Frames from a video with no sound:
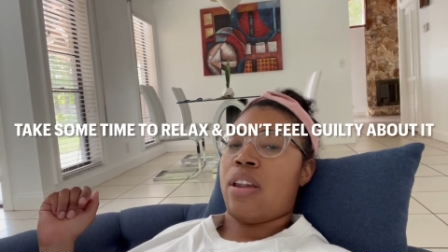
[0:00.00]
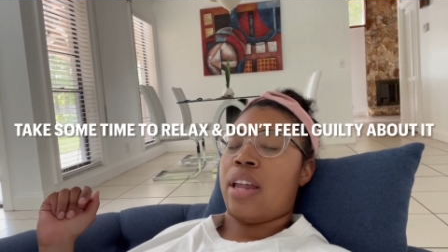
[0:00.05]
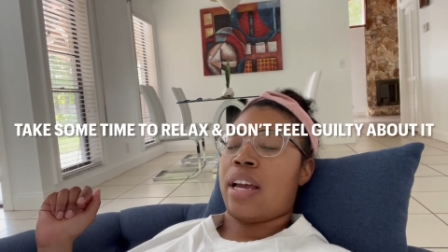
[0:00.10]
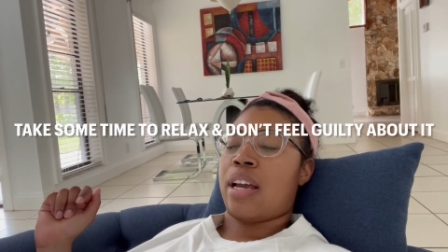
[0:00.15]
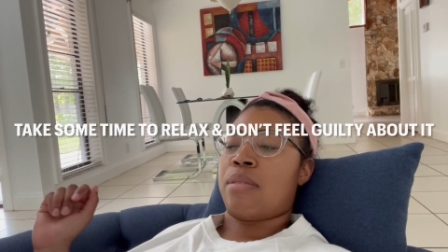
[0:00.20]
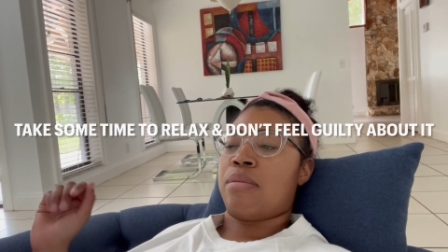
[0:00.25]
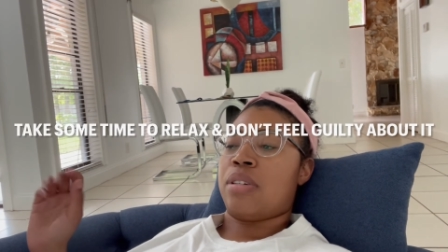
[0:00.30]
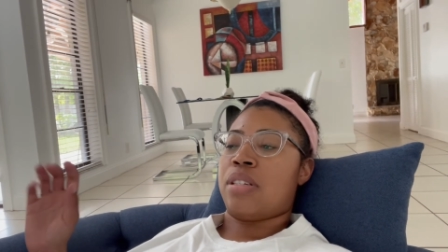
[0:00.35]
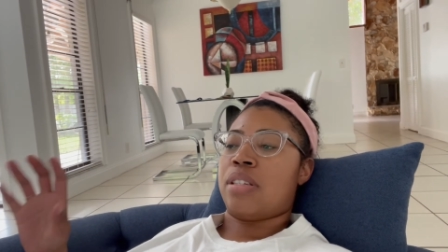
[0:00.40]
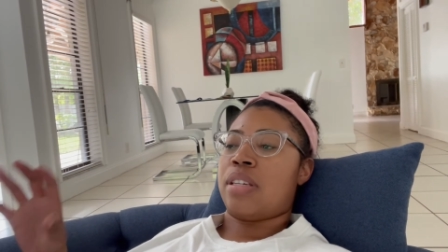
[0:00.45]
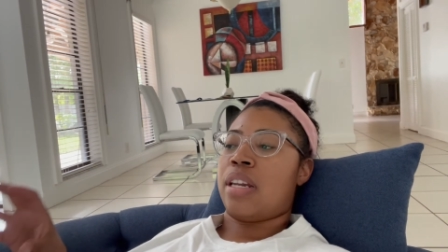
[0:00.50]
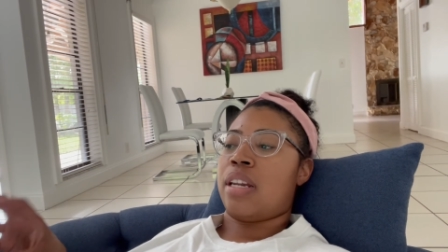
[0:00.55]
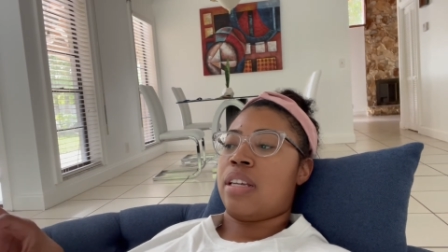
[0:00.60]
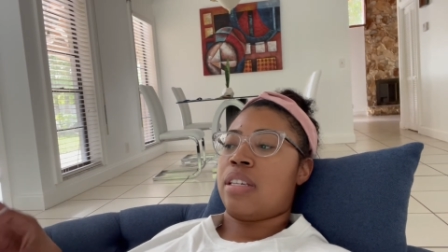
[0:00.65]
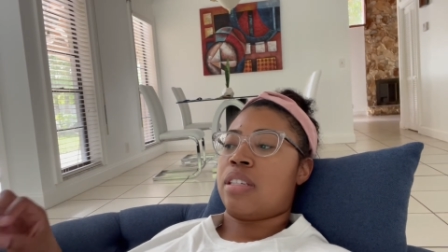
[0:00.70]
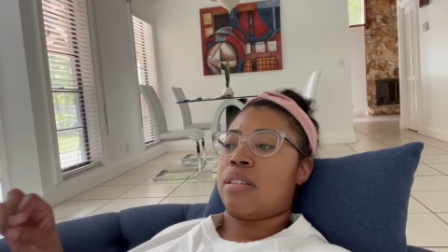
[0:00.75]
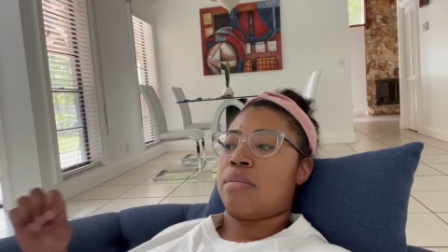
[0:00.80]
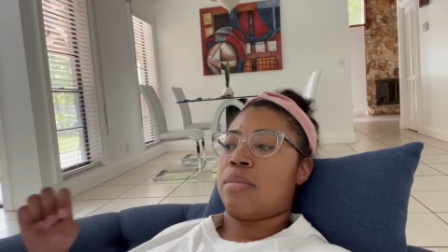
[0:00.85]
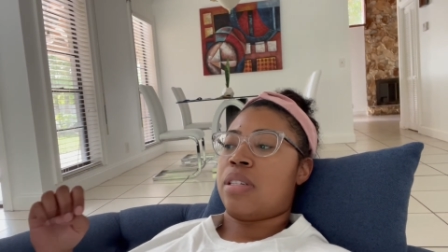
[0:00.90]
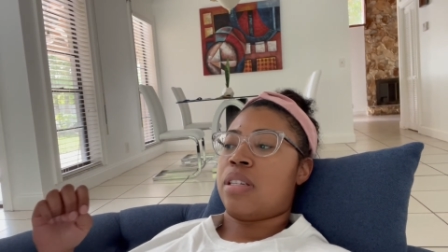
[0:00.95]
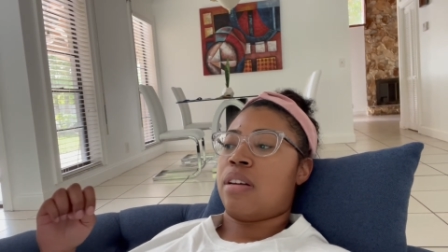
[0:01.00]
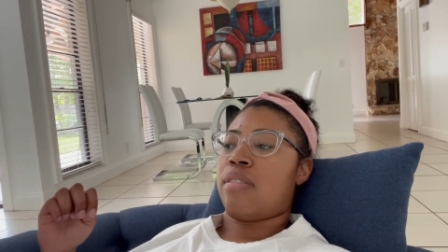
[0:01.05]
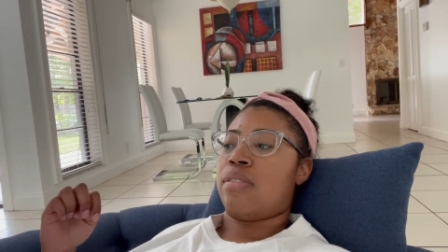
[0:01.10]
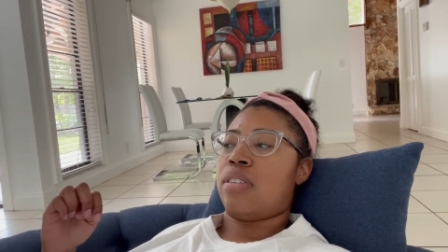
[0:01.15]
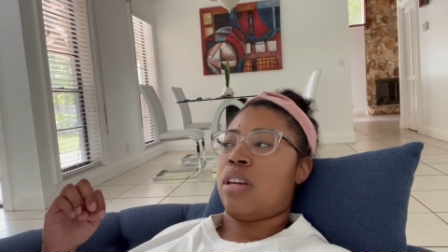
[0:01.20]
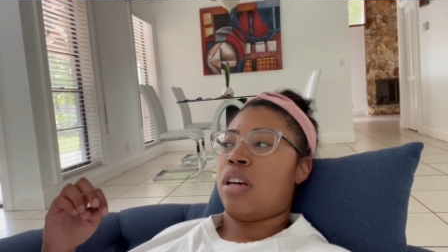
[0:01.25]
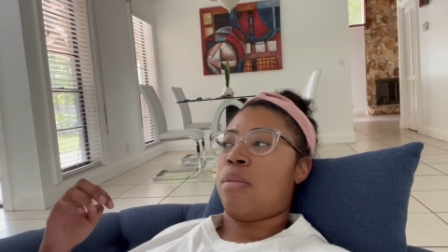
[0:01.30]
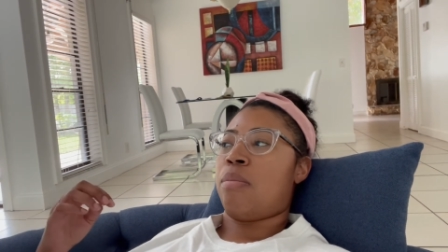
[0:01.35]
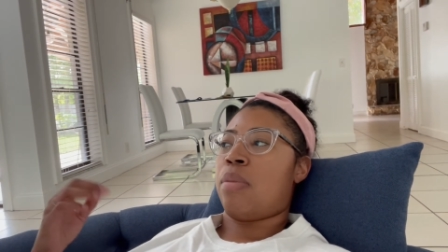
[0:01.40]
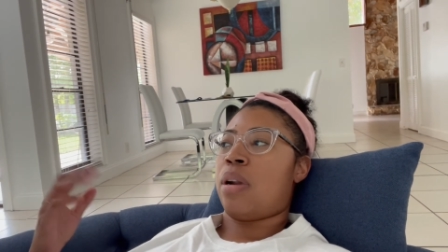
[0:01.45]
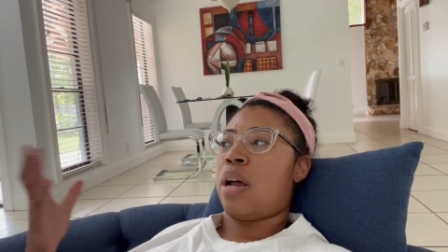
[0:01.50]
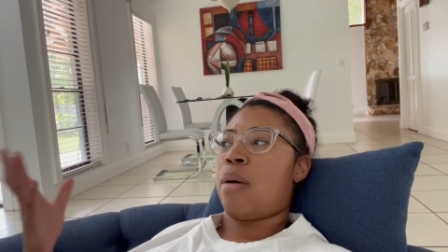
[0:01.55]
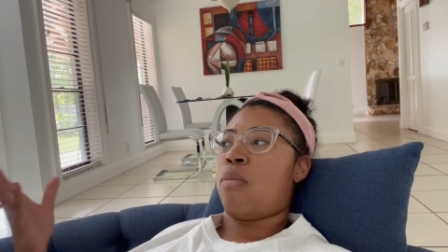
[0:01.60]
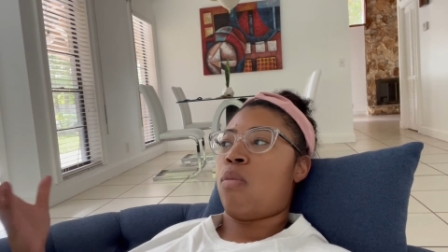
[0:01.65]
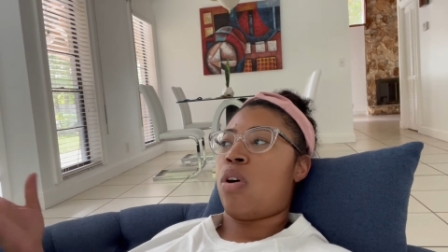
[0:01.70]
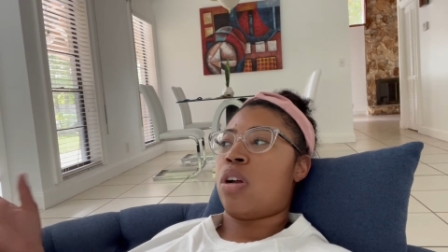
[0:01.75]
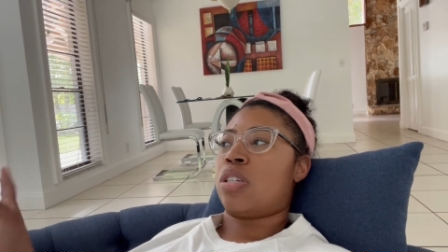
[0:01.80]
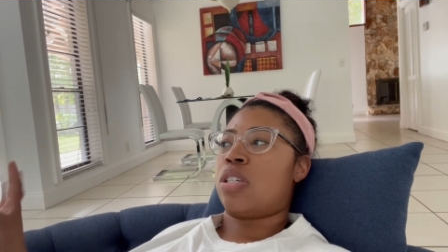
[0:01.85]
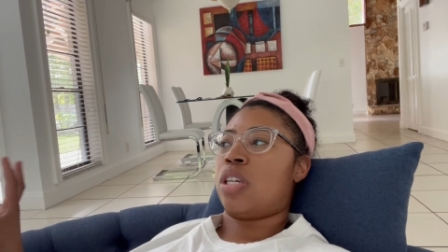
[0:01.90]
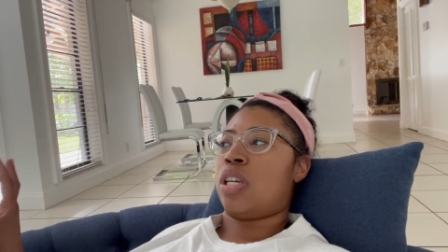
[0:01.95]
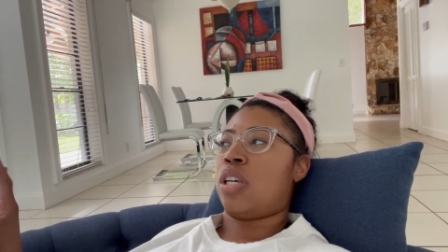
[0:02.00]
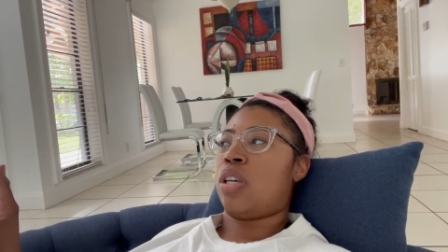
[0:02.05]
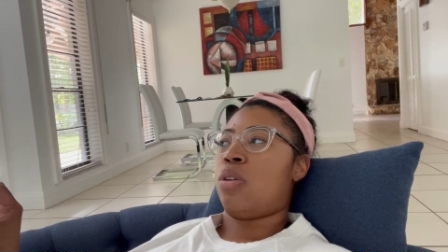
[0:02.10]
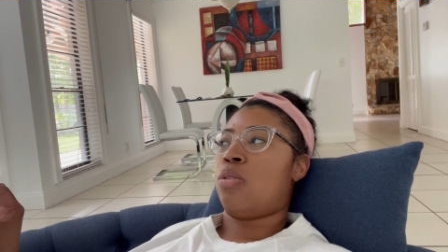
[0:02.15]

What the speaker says: Like I'm just getting some stuff done, but I'm watching